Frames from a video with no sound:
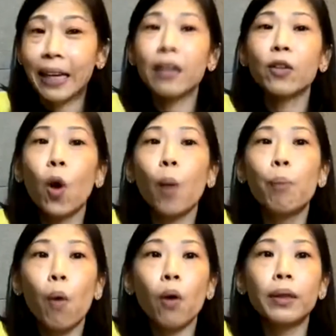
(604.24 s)
can your
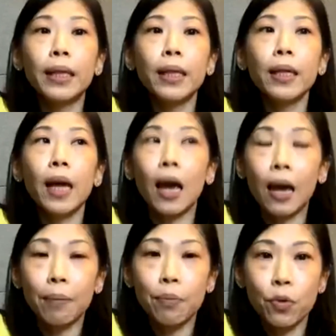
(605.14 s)
body
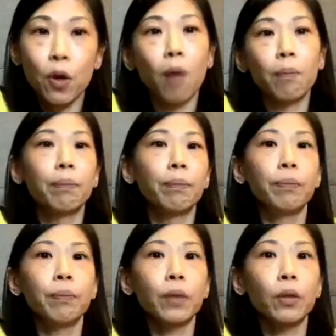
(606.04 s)
absorb?
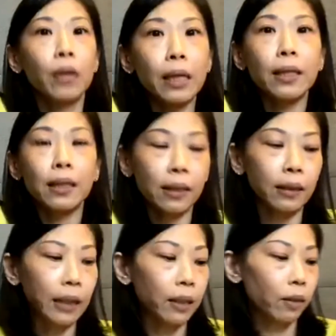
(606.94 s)
So that's the
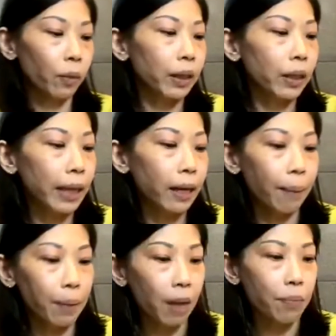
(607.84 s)
thing, whether it can
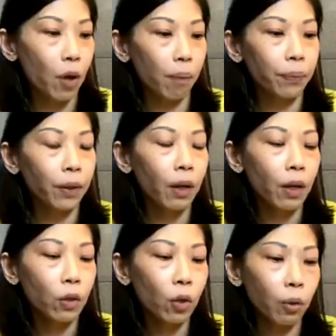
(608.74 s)
be absorbed.
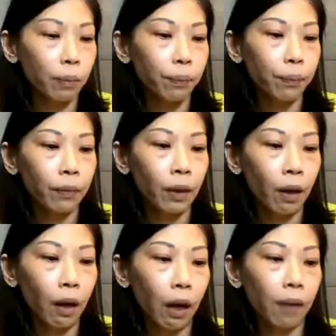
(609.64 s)
So
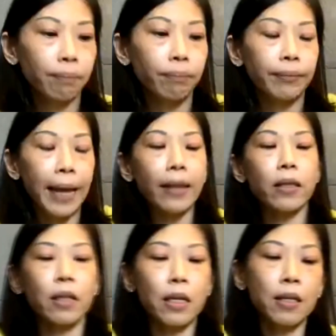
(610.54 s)

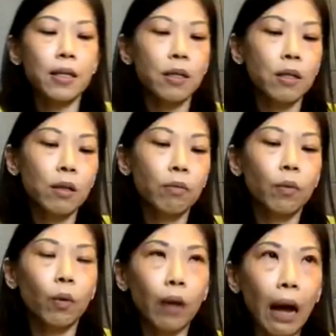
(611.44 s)
next, it's
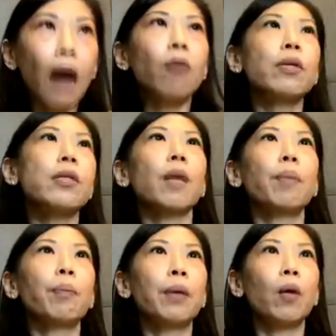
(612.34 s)
how this
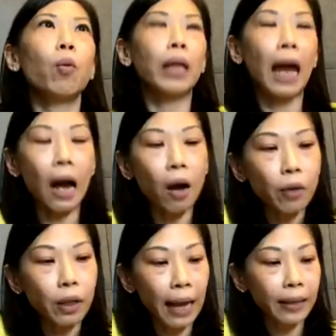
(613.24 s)
IPPA1, how
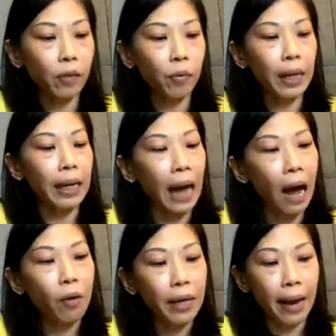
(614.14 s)
it activates and
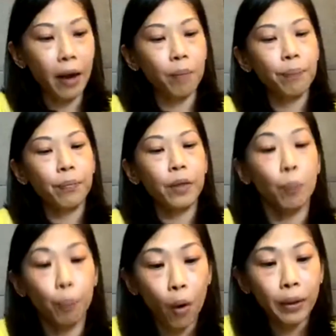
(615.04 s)
how it helps the
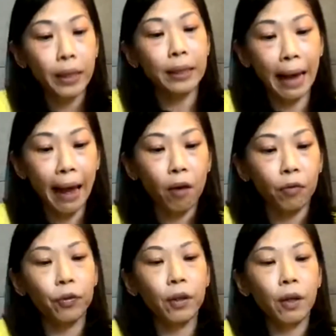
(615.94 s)
body, the
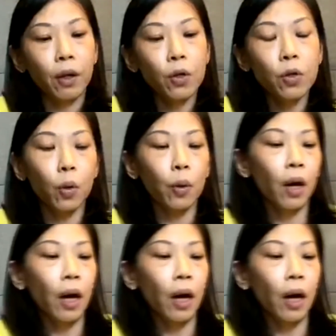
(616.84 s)
health. So